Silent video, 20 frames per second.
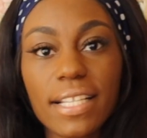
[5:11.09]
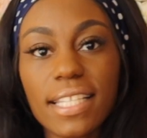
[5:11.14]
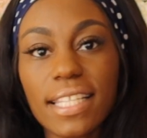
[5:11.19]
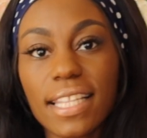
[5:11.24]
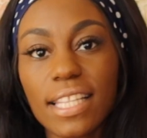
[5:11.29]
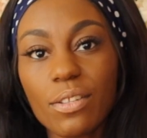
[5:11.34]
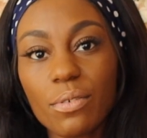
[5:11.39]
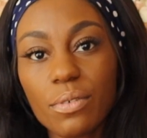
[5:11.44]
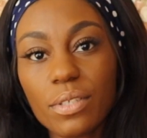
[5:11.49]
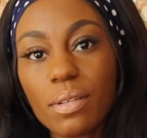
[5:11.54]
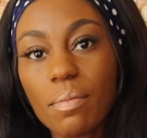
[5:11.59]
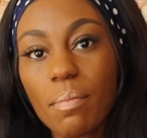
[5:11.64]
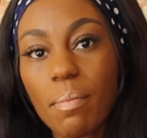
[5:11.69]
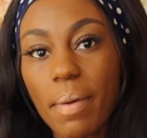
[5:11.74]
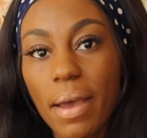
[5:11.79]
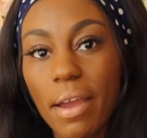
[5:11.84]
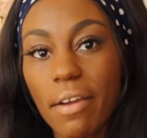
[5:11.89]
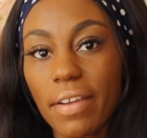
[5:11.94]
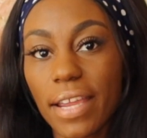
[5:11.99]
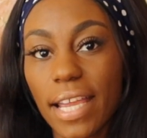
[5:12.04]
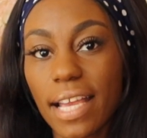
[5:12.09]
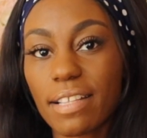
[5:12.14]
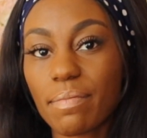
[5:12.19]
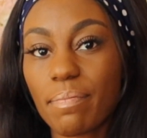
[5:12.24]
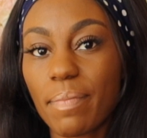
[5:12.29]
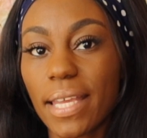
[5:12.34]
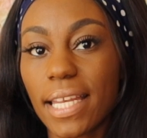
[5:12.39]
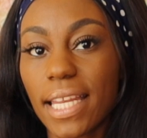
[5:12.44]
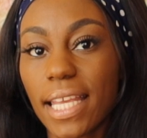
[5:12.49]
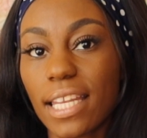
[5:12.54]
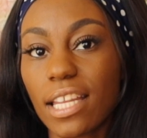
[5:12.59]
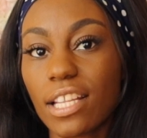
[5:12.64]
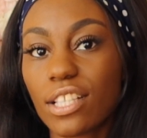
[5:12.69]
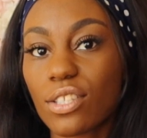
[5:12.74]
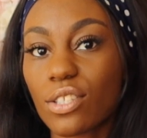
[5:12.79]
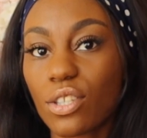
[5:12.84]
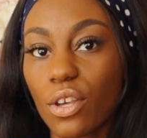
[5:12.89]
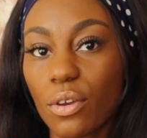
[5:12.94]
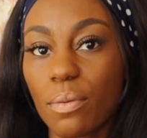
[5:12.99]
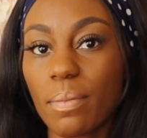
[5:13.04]
So Lord and Berry has been in
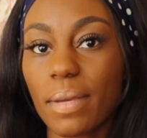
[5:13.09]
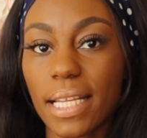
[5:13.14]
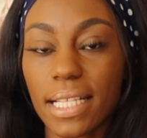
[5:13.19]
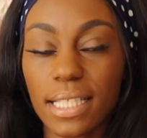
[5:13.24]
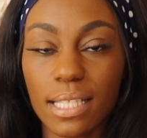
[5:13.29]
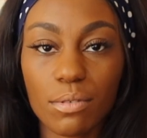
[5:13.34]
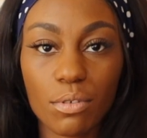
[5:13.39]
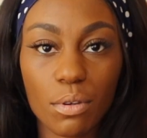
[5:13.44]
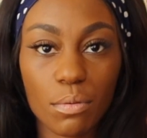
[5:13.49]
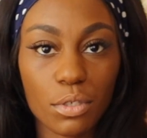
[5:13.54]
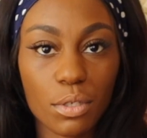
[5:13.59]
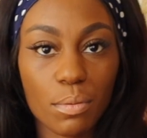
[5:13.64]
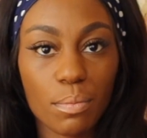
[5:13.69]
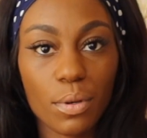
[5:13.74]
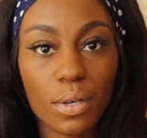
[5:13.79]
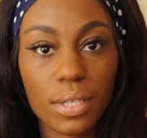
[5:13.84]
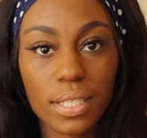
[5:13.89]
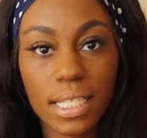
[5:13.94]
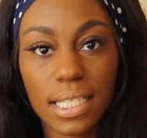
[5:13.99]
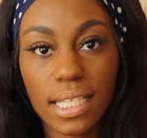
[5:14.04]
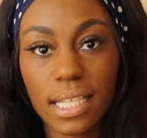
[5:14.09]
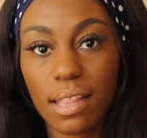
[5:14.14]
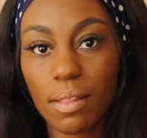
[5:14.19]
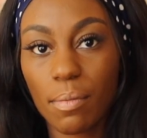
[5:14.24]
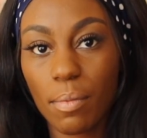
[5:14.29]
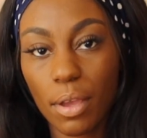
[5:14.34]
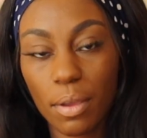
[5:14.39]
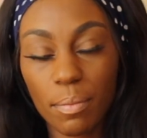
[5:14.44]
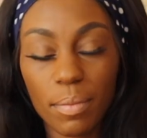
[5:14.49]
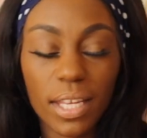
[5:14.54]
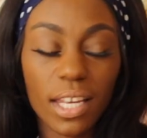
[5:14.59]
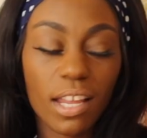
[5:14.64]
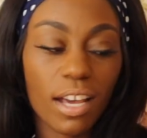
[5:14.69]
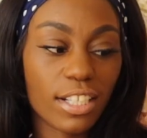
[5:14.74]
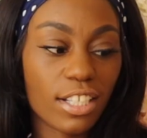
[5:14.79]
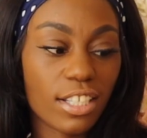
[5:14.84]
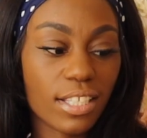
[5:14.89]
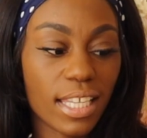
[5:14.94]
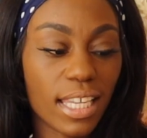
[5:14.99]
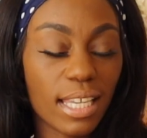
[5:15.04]
so many subscription boxes at the moment. I
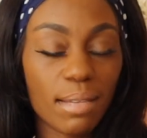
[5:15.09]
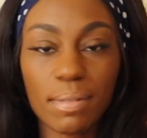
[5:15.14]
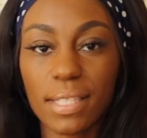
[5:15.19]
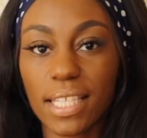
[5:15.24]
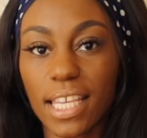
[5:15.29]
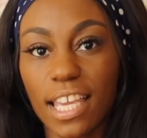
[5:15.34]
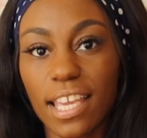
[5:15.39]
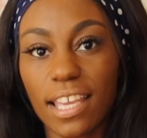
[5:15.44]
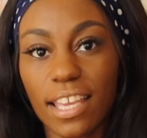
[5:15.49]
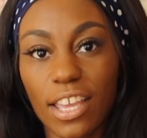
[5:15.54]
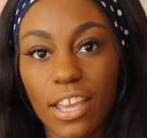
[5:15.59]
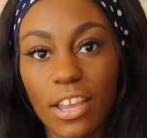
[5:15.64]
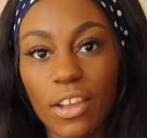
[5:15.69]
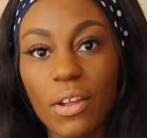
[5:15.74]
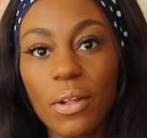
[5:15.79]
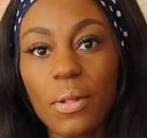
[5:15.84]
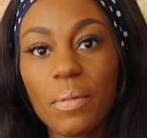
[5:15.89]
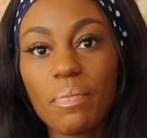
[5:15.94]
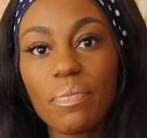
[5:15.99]
just keep seeing you.